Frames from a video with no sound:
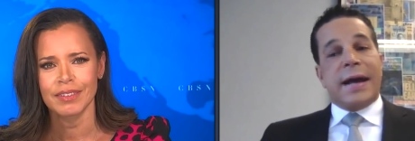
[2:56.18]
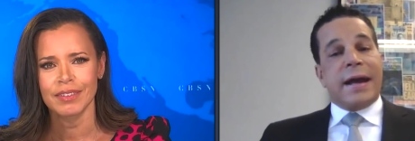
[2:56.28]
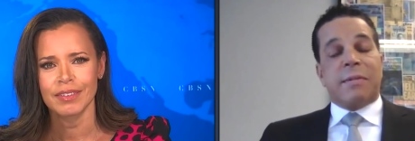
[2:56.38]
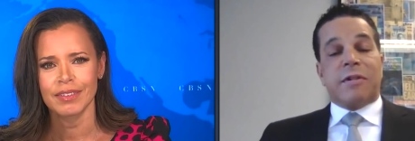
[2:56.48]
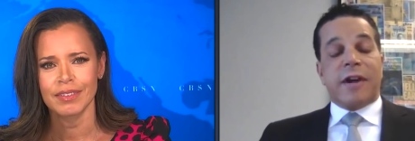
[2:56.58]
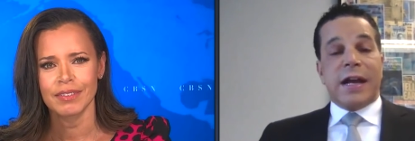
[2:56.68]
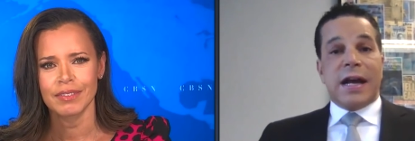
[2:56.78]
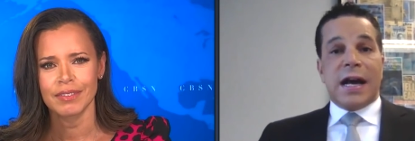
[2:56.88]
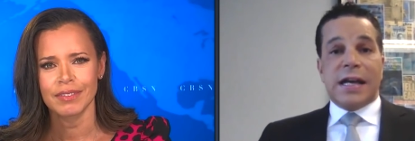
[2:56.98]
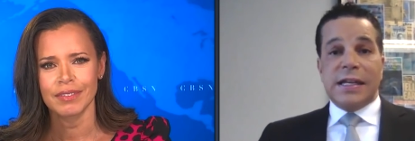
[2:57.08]
Speaker 1: Hi, Emery.
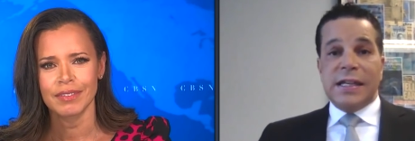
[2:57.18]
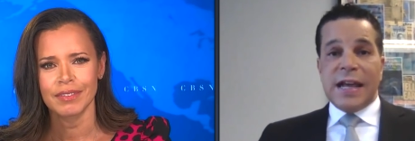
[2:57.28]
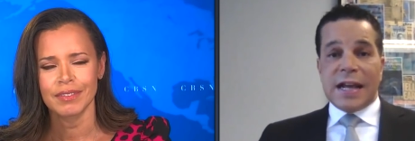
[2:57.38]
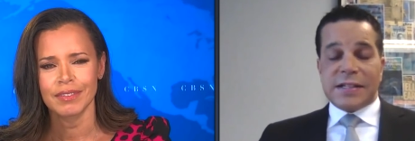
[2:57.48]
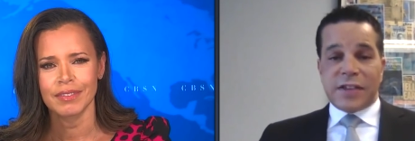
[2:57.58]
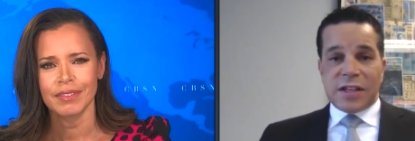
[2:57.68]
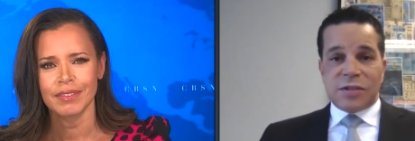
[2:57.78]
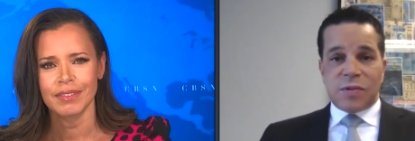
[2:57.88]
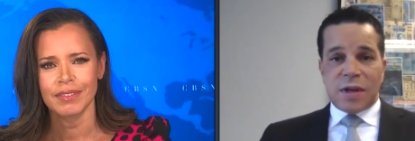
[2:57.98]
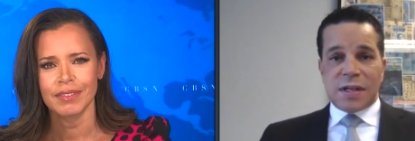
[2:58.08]
Uh, yes,
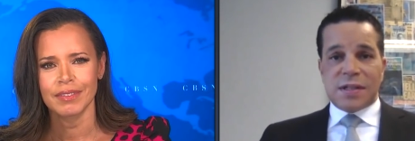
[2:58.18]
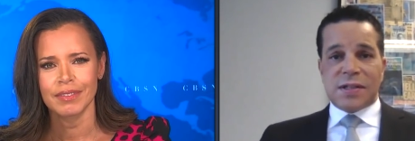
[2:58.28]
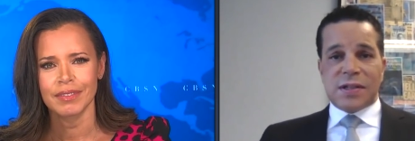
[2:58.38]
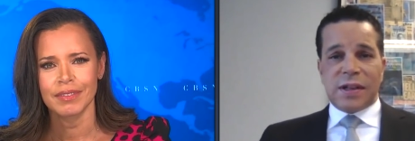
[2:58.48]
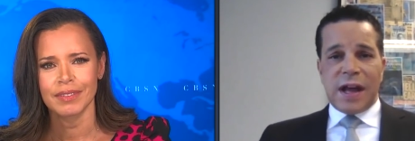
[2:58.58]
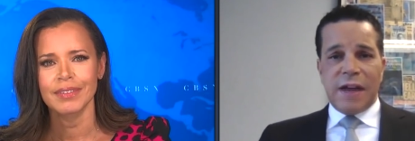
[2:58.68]
this was